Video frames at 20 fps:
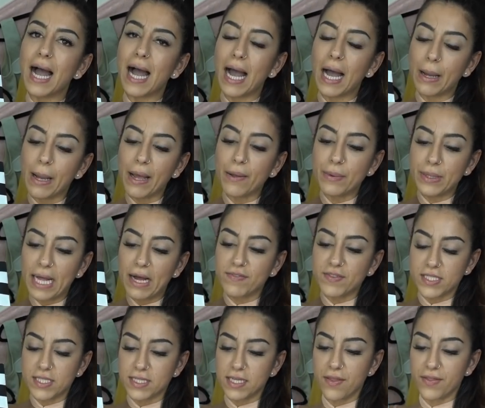I will
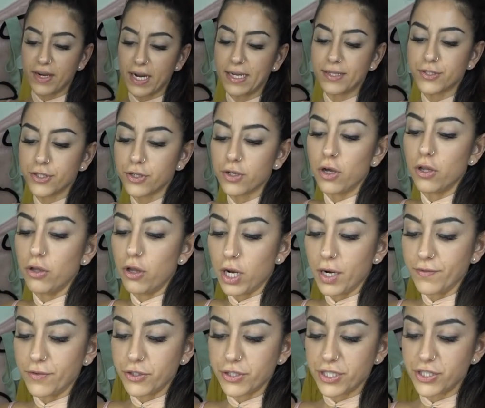have to say that I took a
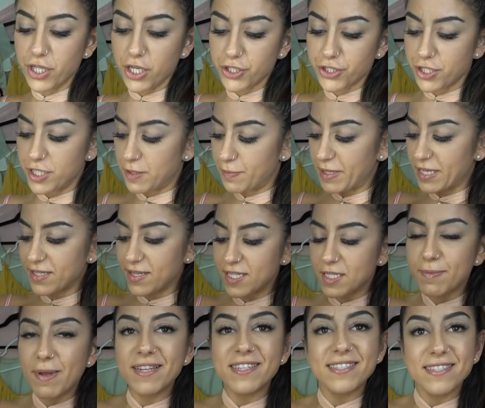lot of your suggestions because I
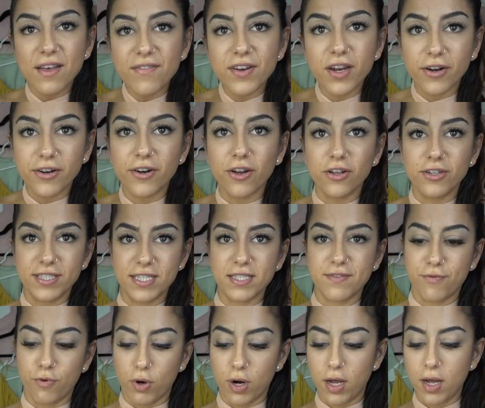spent $700 at
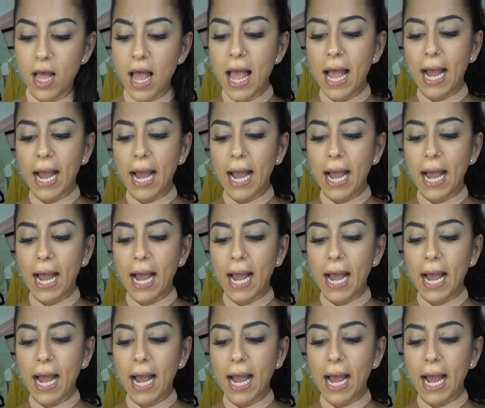Sephora.